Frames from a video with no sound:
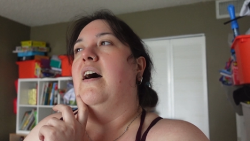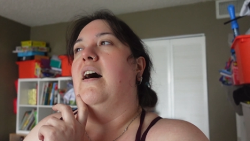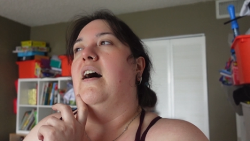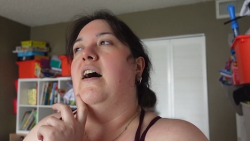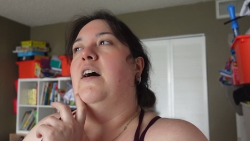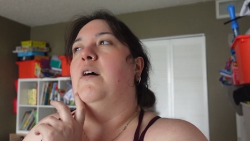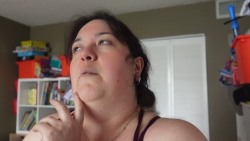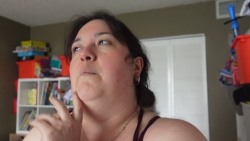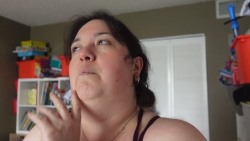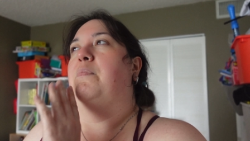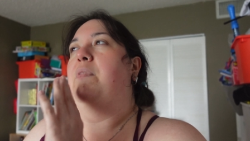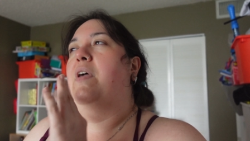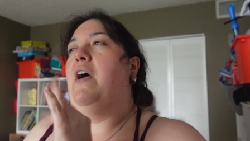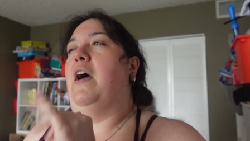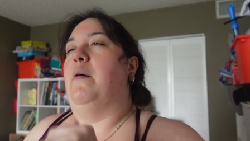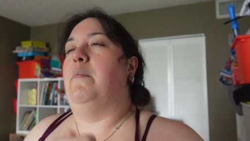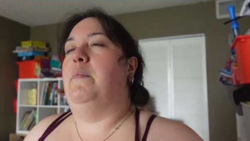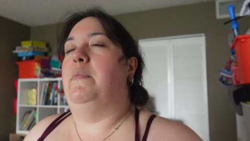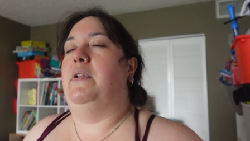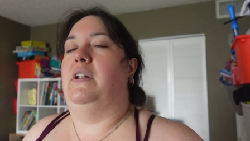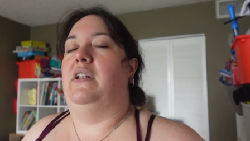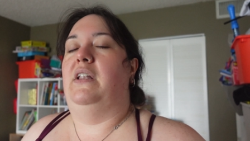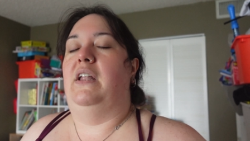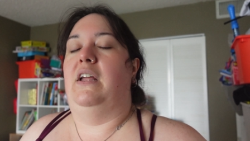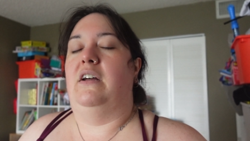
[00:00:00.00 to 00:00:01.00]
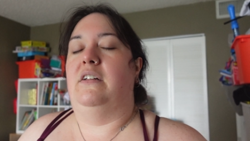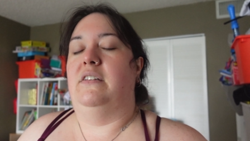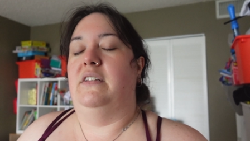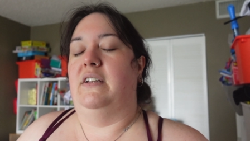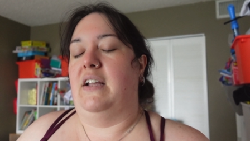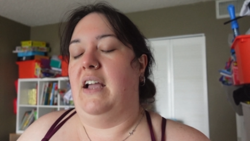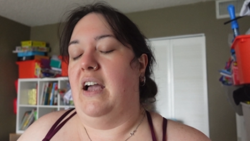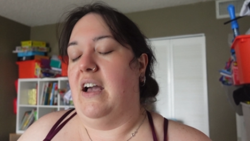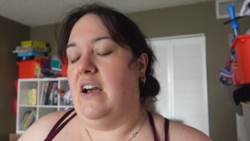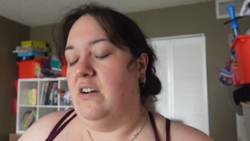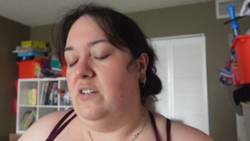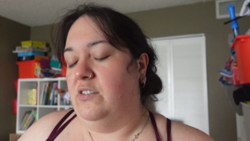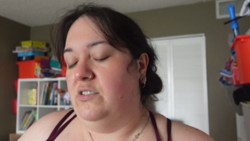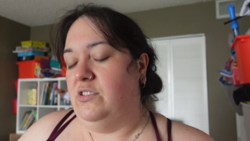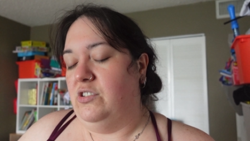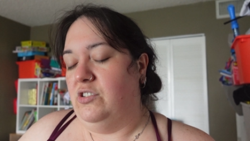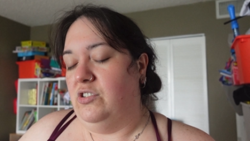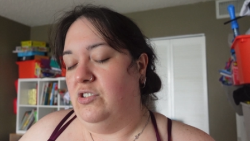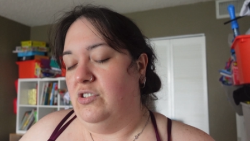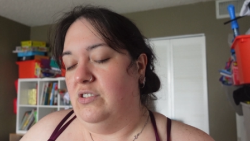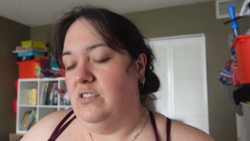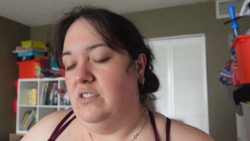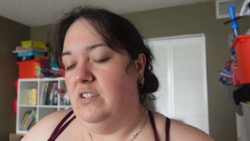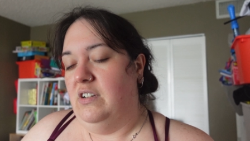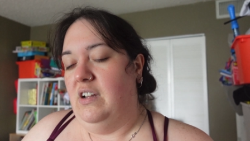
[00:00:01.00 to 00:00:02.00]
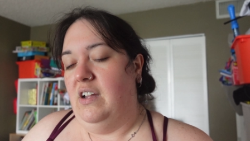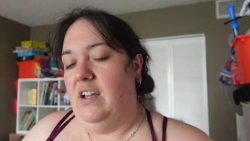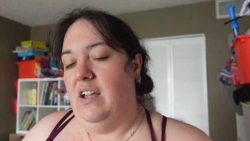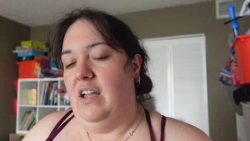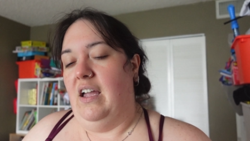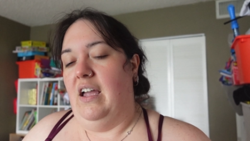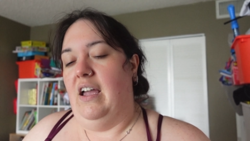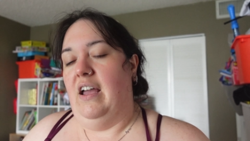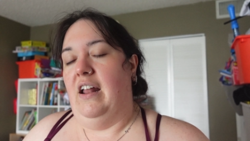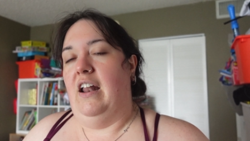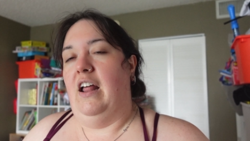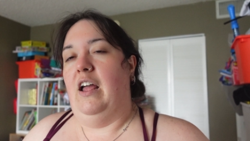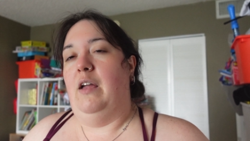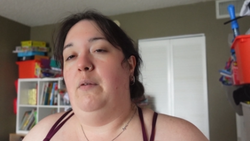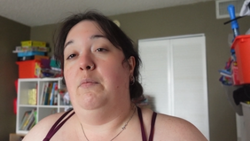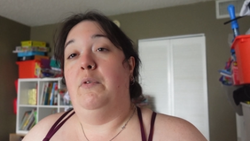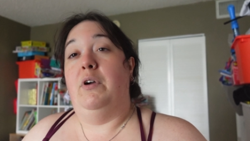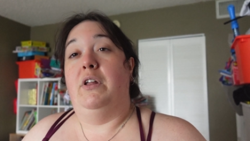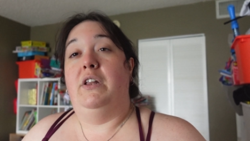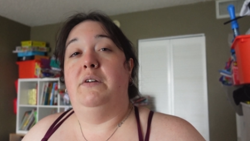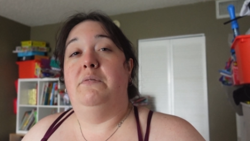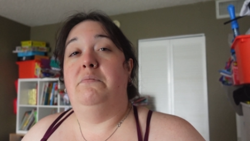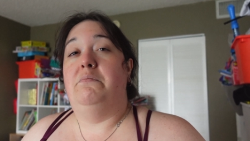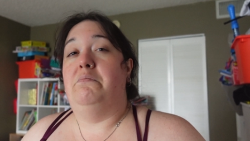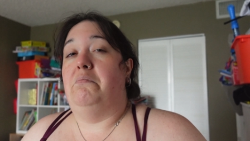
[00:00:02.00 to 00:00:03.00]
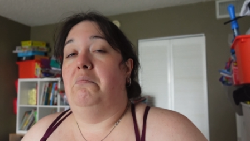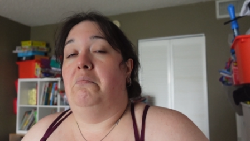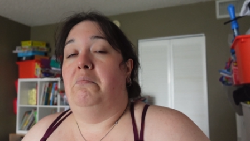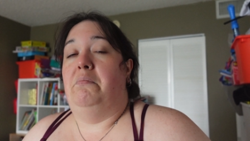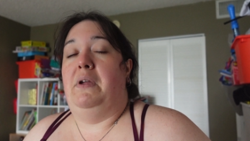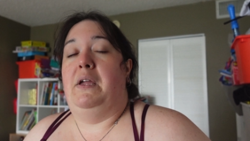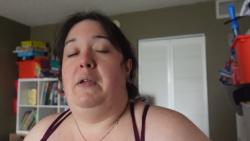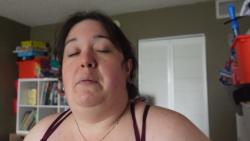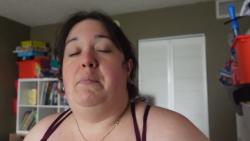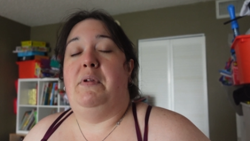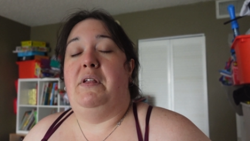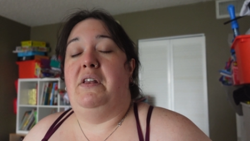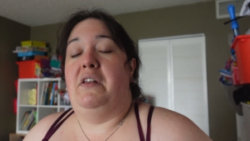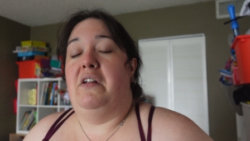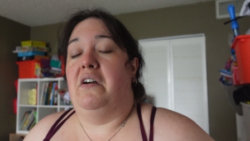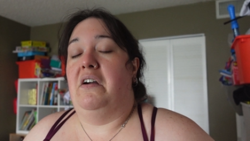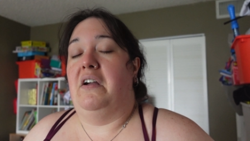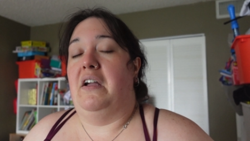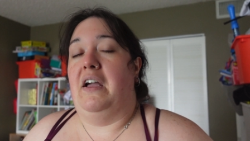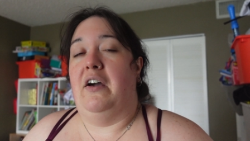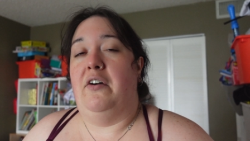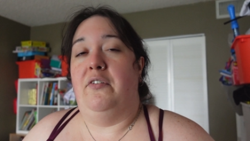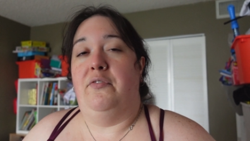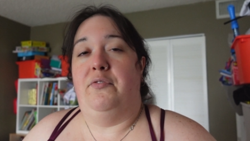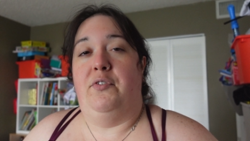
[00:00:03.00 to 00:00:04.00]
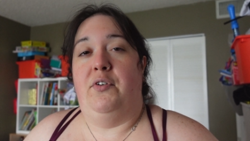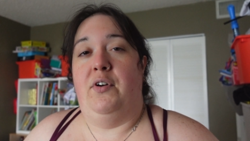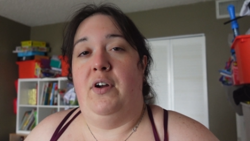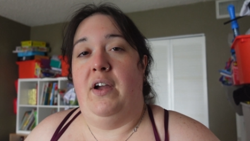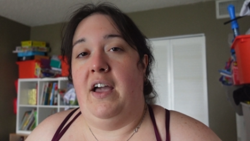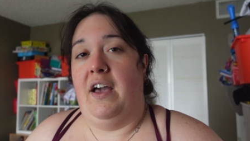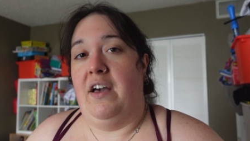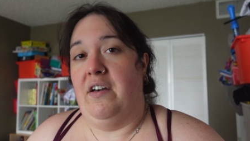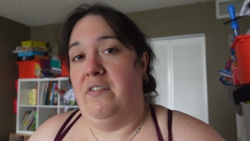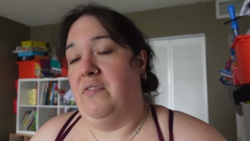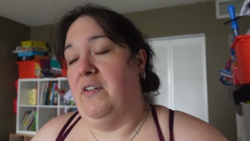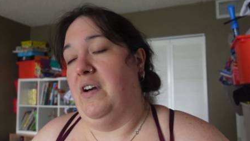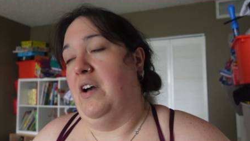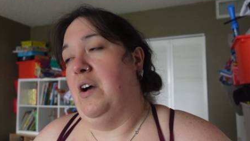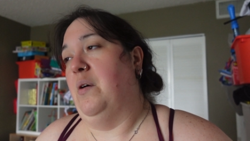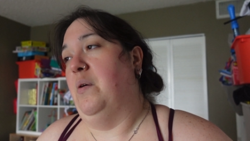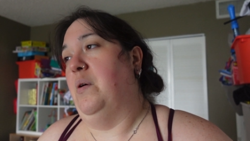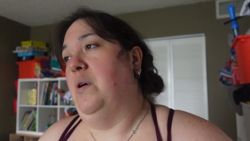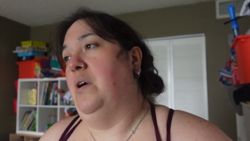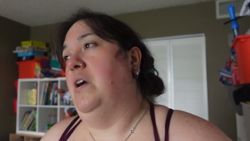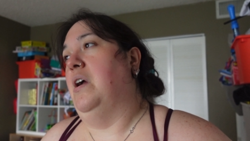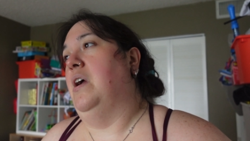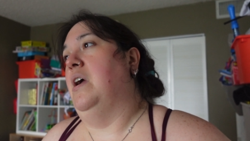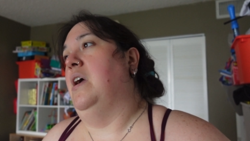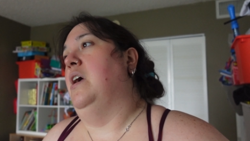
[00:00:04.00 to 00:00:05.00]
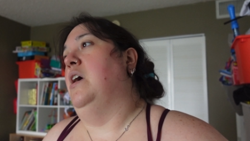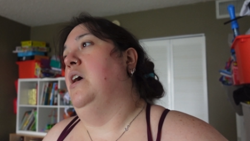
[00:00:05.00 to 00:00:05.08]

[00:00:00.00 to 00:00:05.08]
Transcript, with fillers: Um, I'm gonna lay on the couch and I'm gonna maybe knock out for a half hour.